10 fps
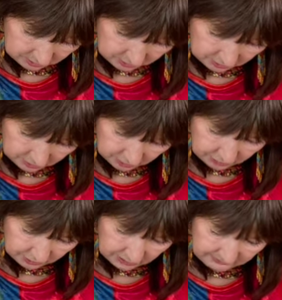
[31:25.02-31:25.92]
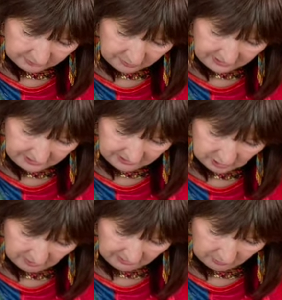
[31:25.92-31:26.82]
just short of a metre. It's
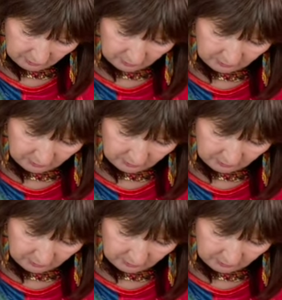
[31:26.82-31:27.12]
about